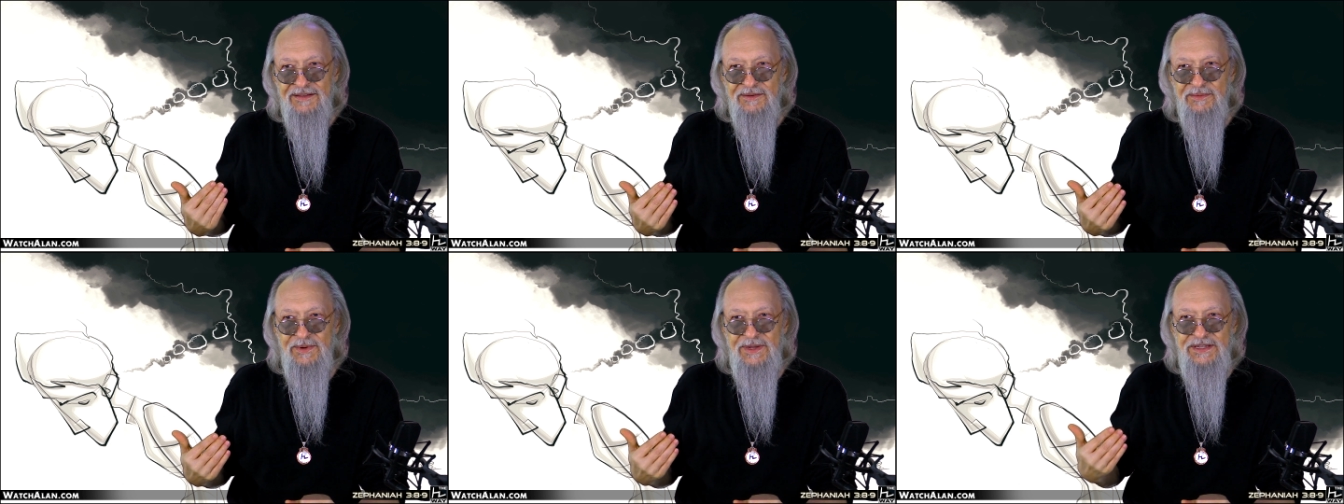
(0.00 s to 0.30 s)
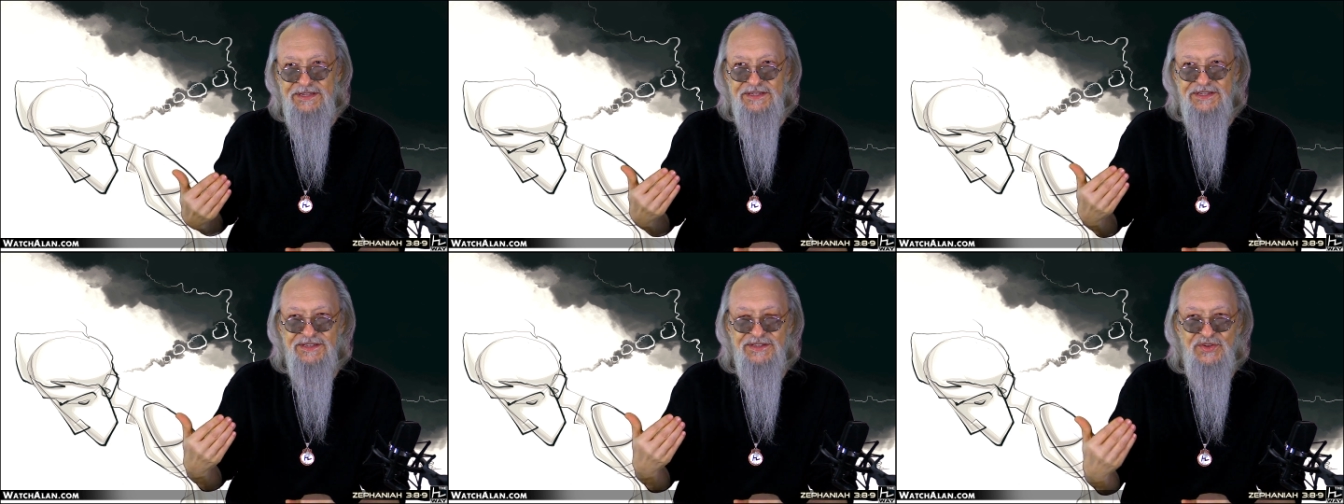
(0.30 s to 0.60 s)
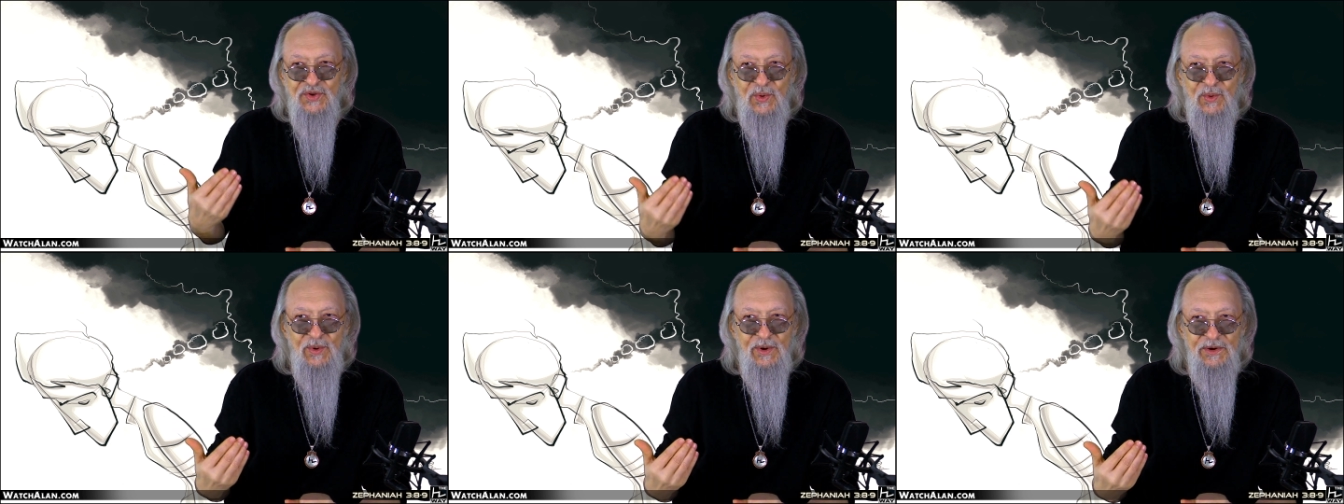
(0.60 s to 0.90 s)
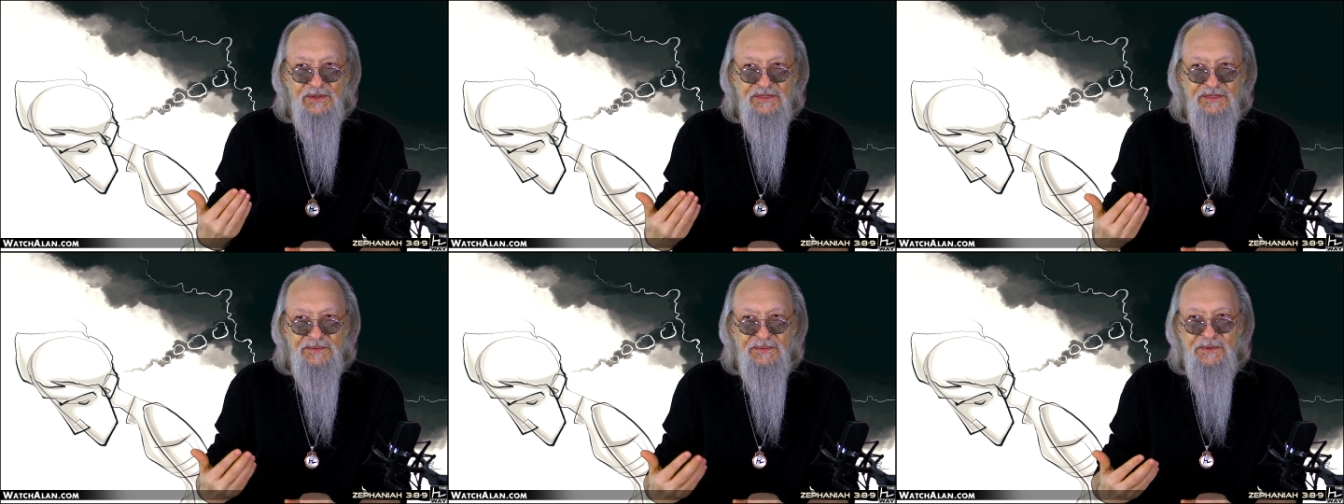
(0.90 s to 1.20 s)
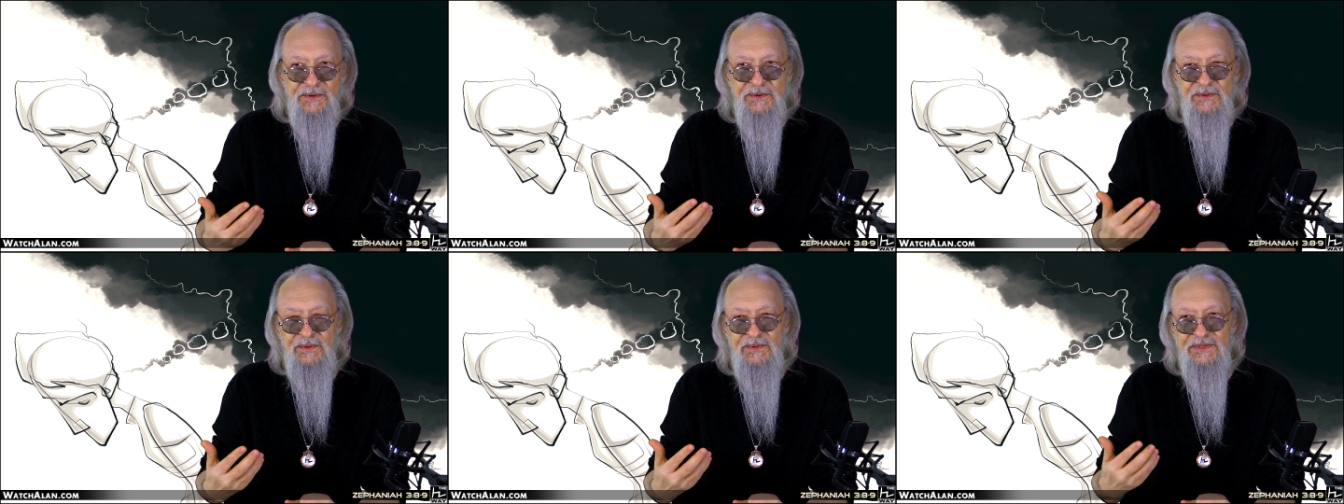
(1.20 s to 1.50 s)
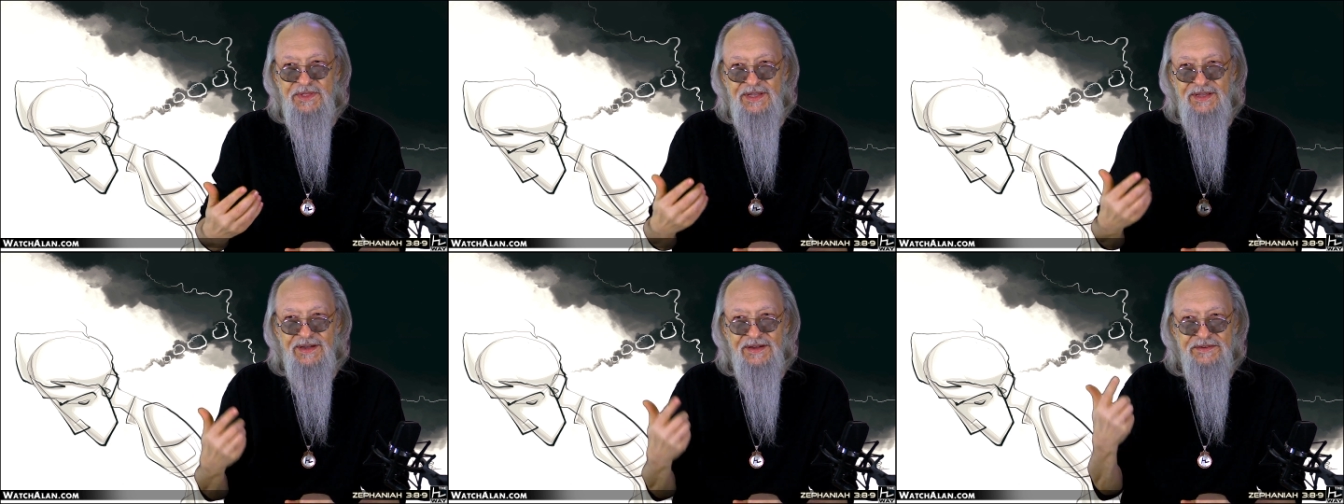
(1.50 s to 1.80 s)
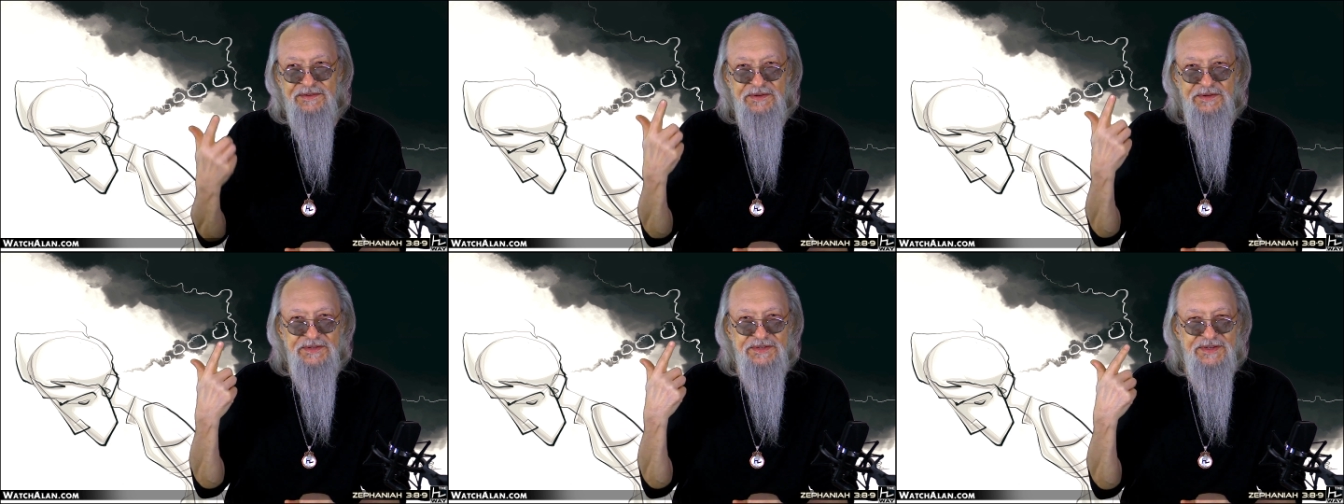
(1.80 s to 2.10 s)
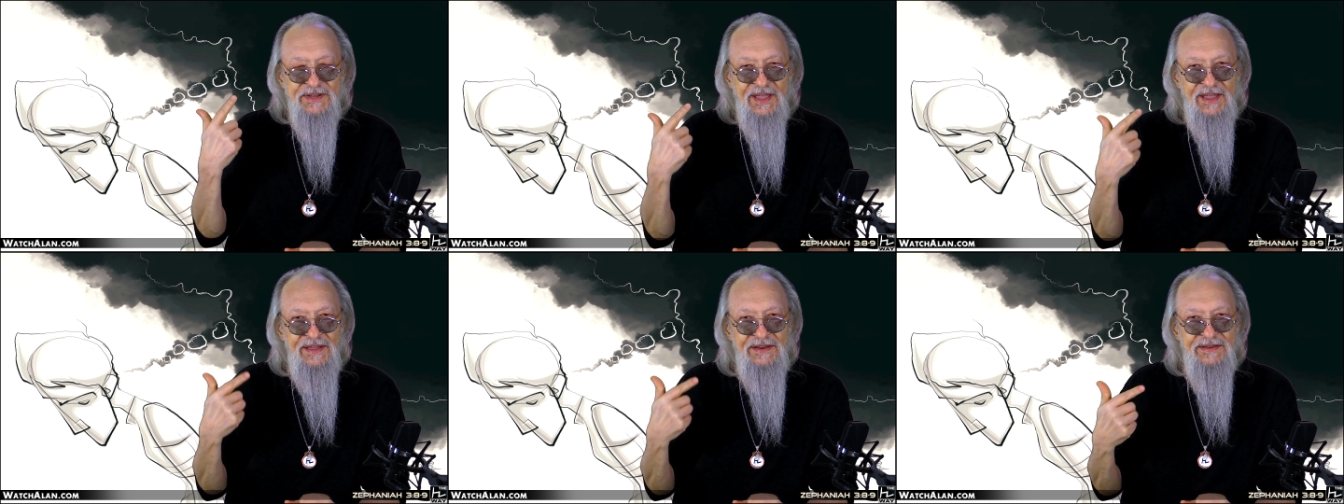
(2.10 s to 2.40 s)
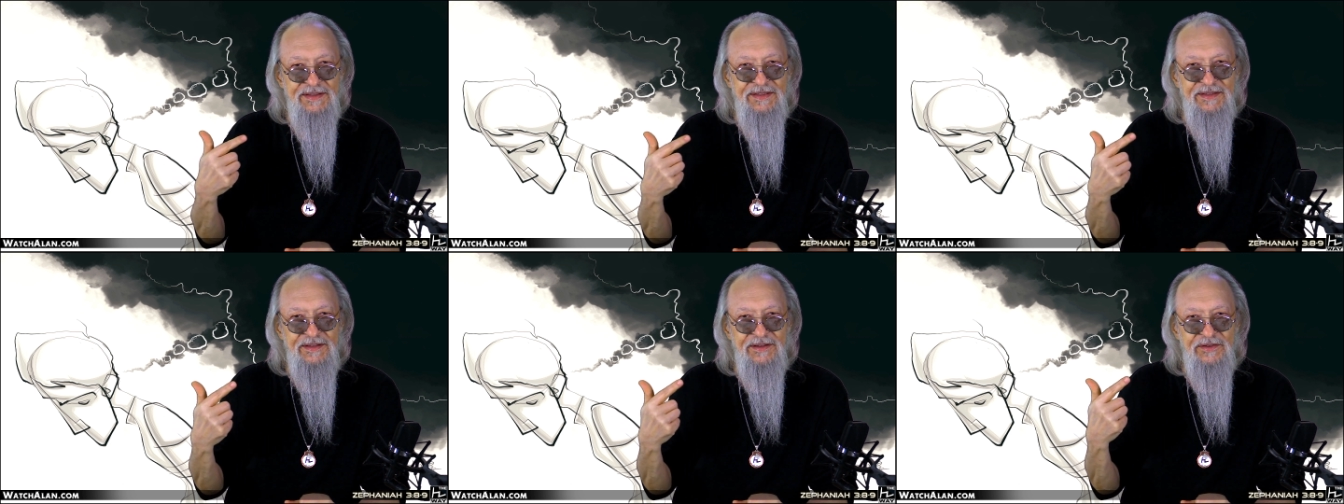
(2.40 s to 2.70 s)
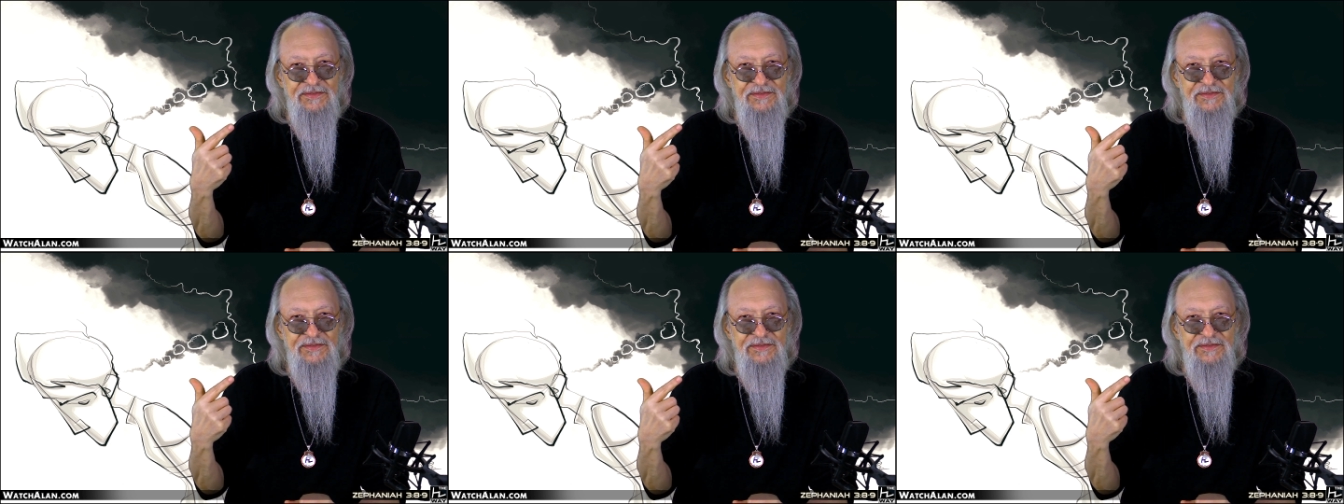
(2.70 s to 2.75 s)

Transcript: restored through the understanding